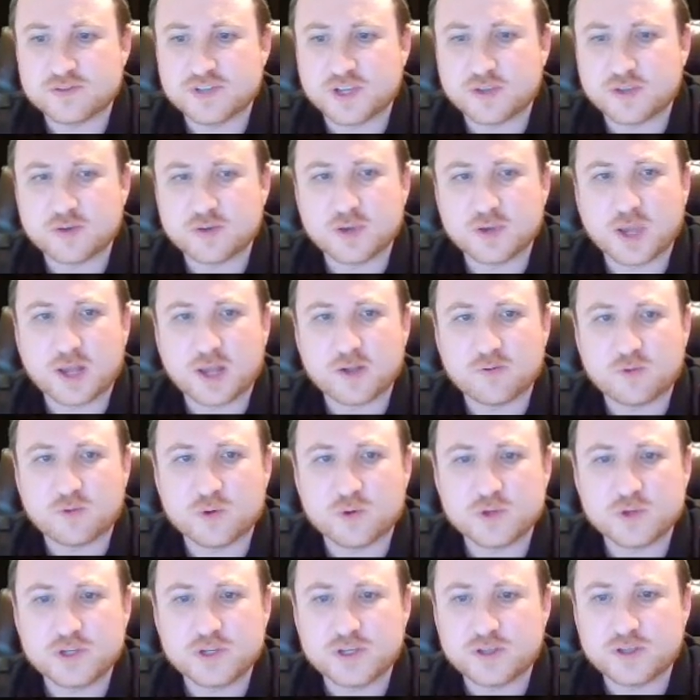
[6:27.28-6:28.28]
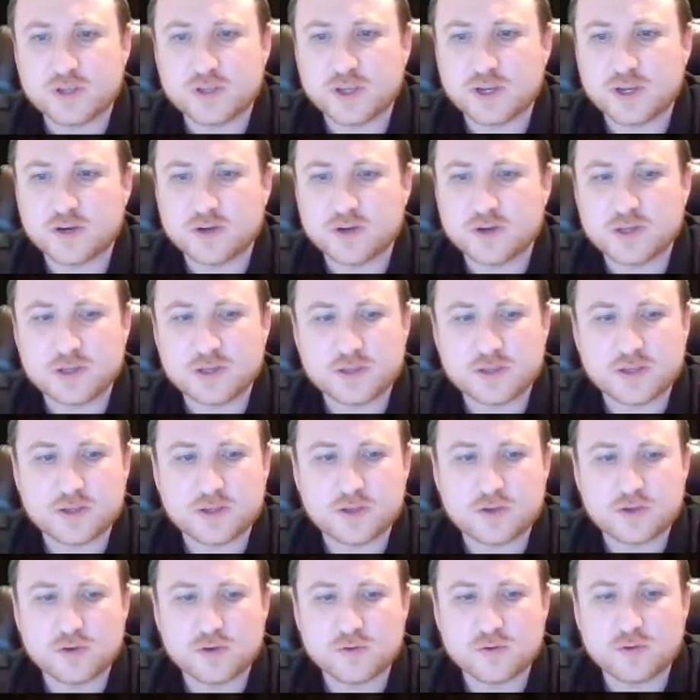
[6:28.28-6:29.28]
Southern California, in the area
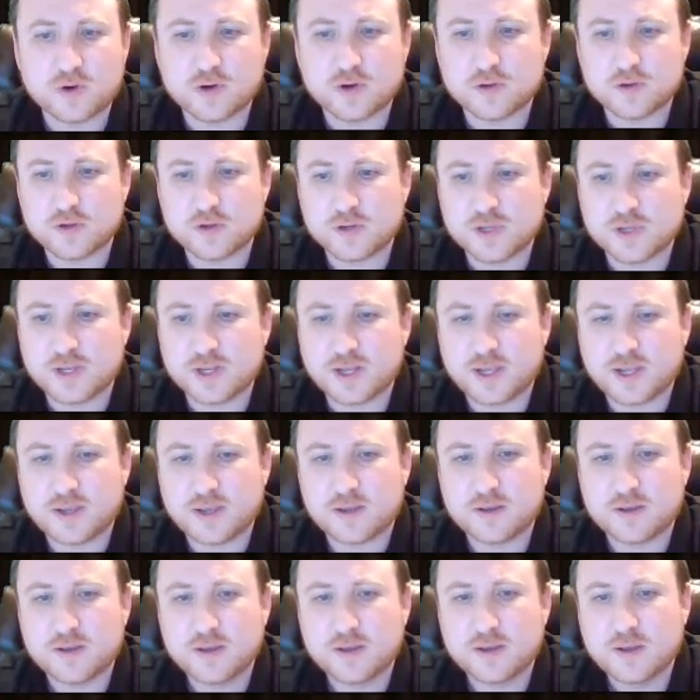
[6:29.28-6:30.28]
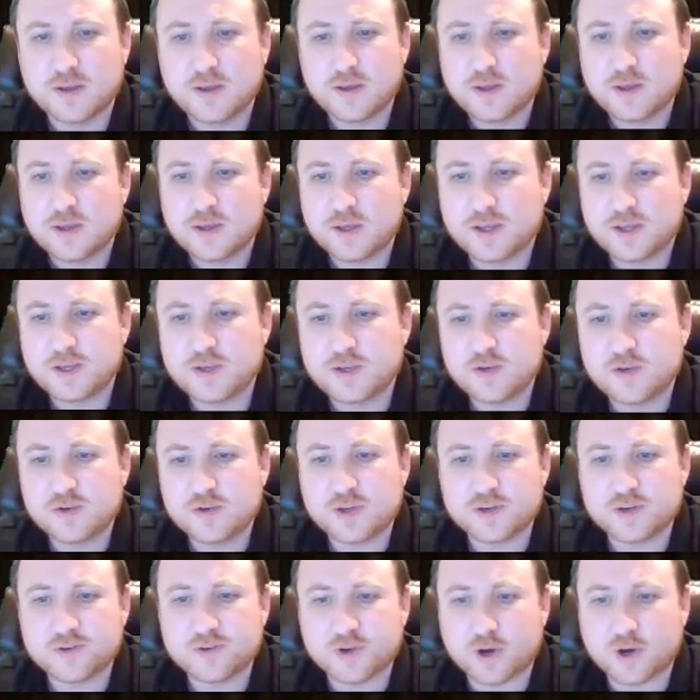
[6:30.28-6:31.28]
that you are looking at, and you
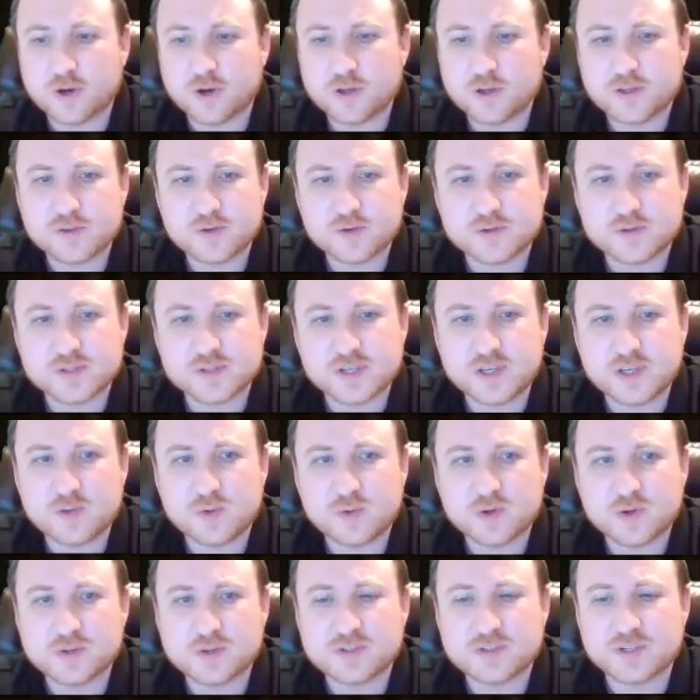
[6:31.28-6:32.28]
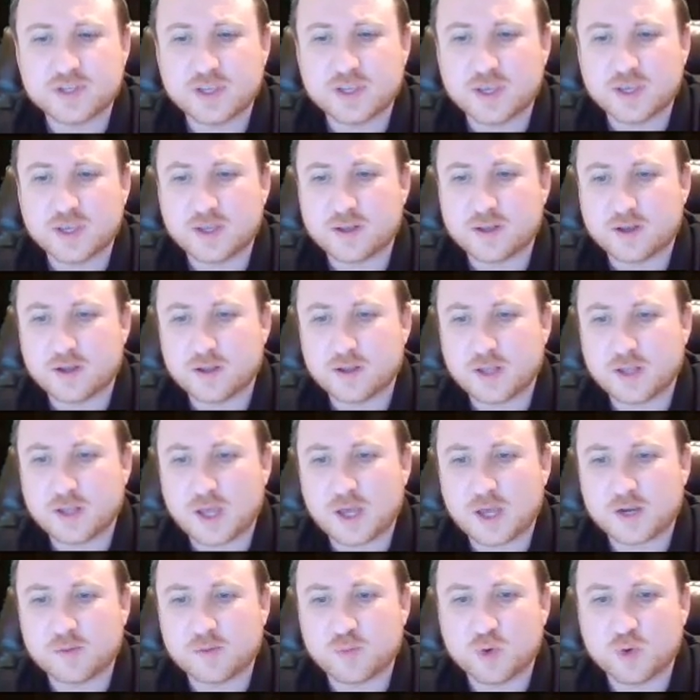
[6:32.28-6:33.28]
can target those keywords and get a
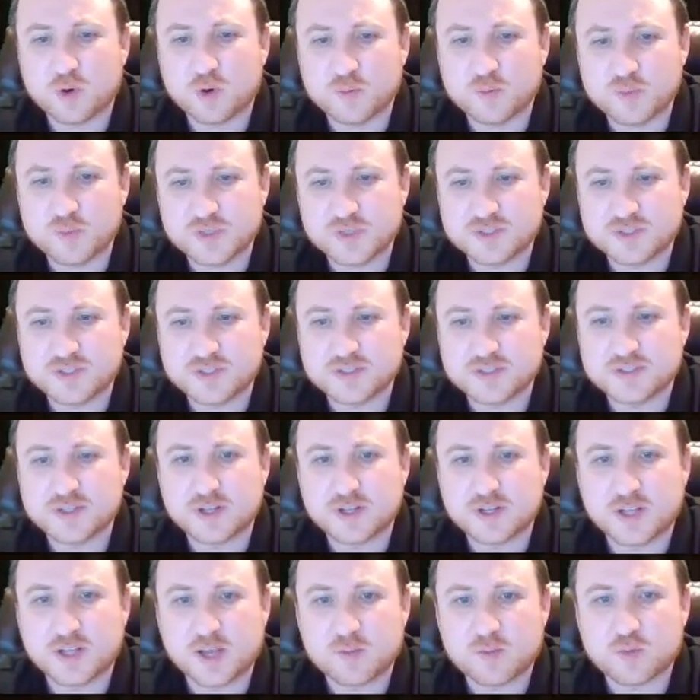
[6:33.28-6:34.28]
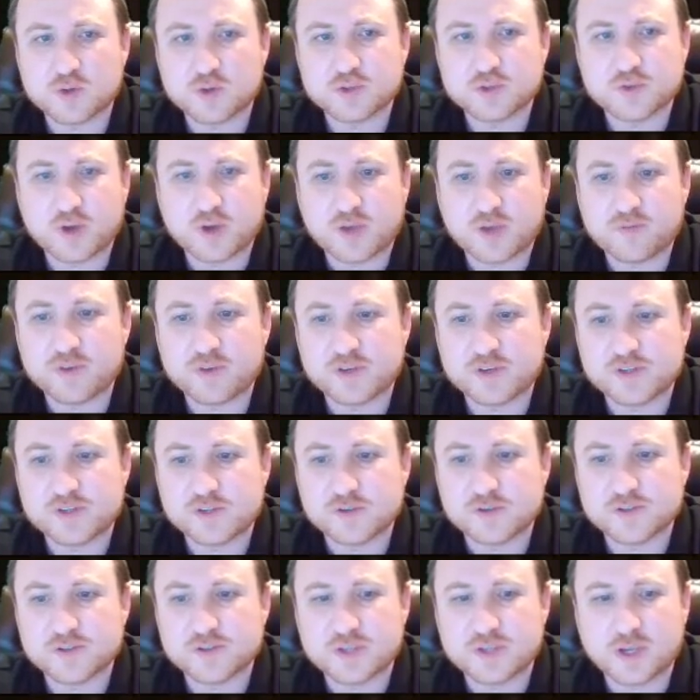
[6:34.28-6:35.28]
lot of more business and a lot more traffic
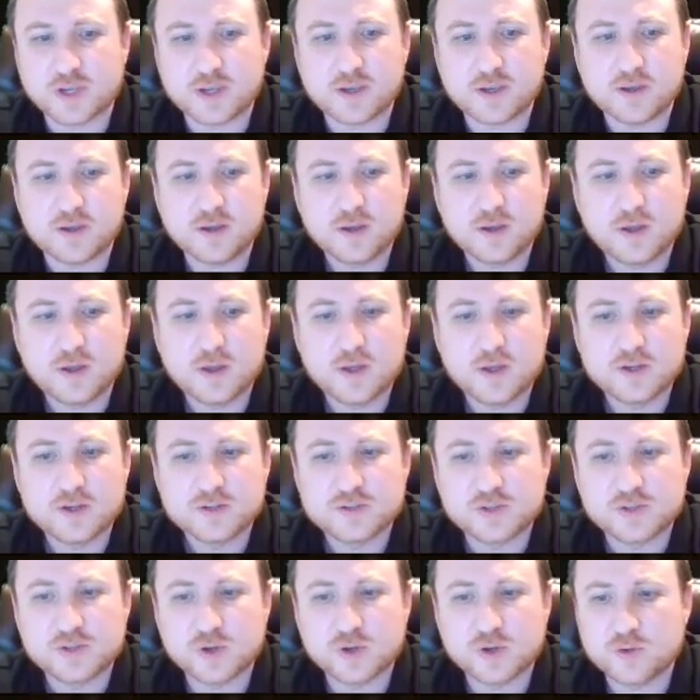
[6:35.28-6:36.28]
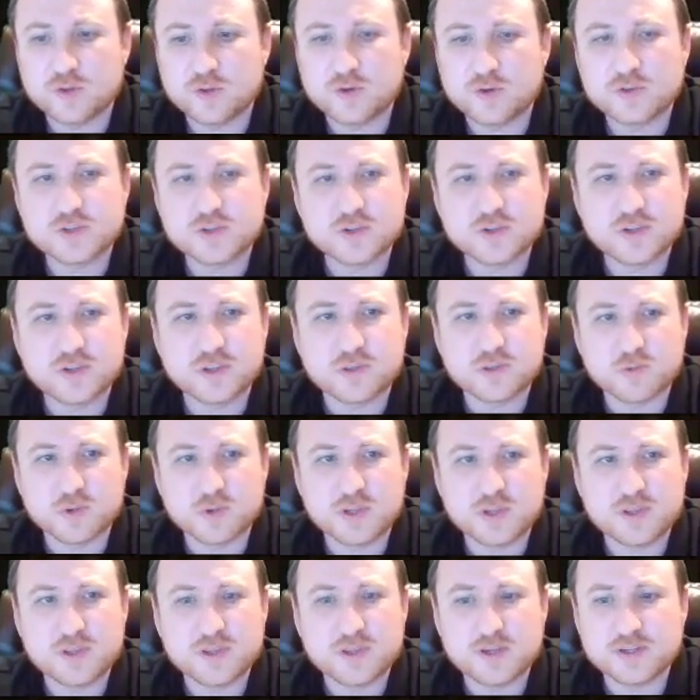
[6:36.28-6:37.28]
to your site. So those are the
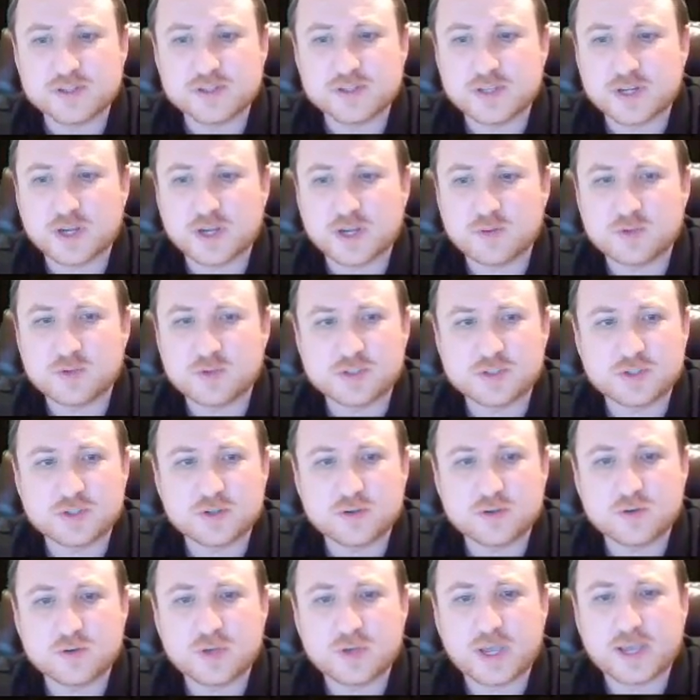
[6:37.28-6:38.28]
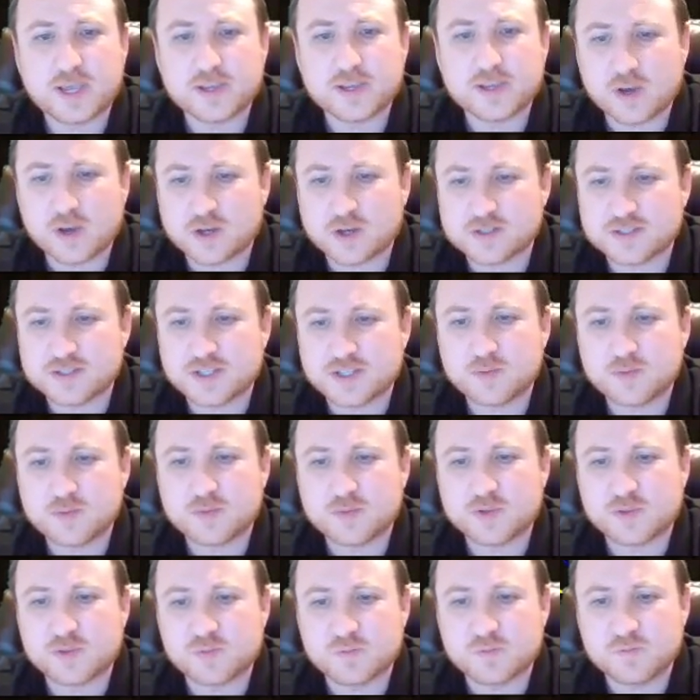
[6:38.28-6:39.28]
3 things that I would do: add content
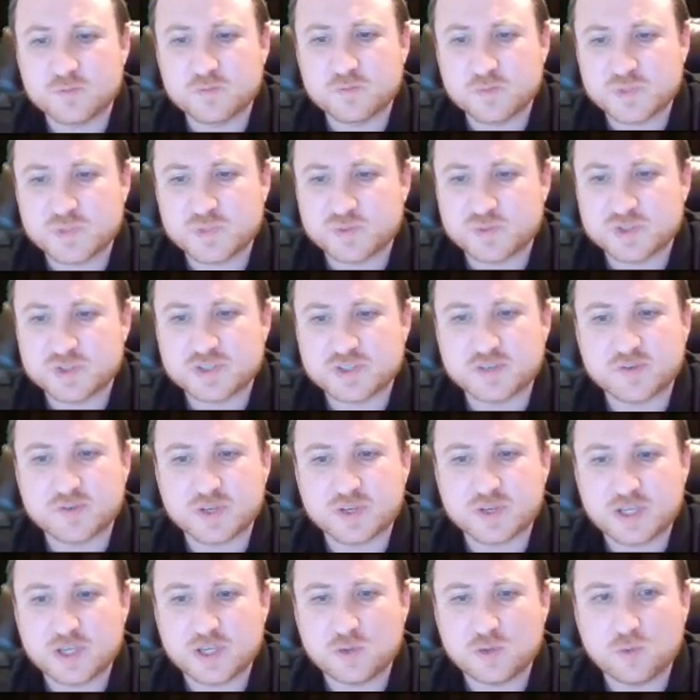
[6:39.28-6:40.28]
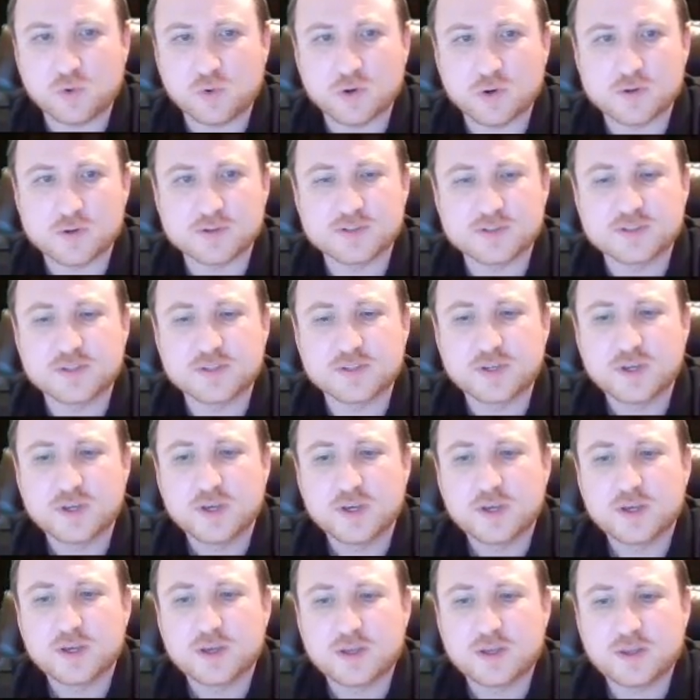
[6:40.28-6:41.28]
with specific keywords
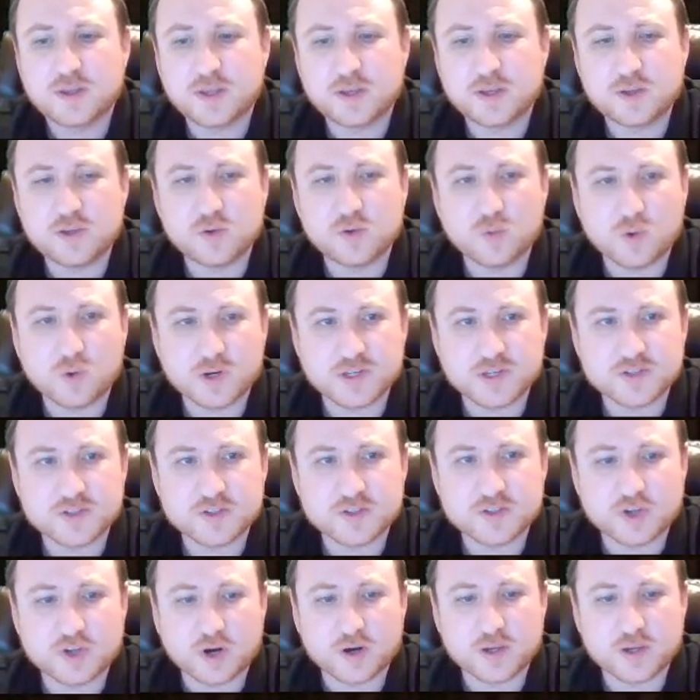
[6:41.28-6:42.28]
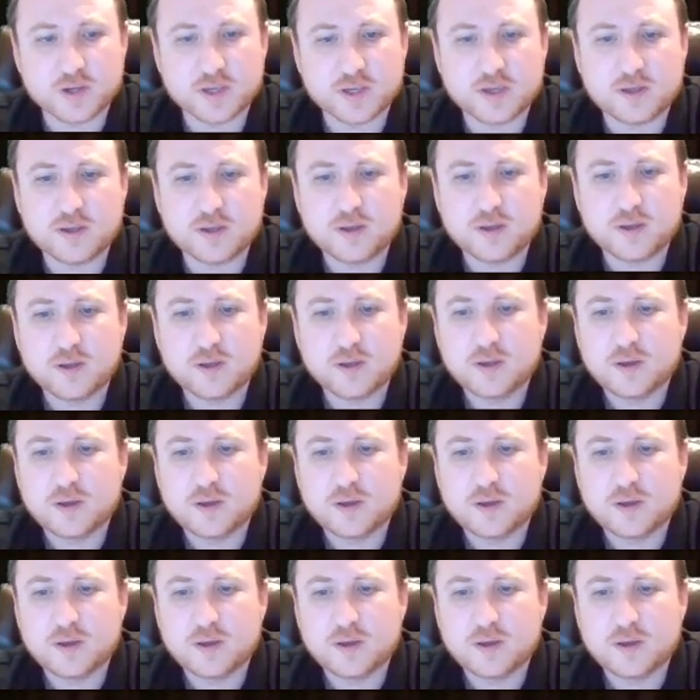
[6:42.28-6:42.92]
that you're wanting to target,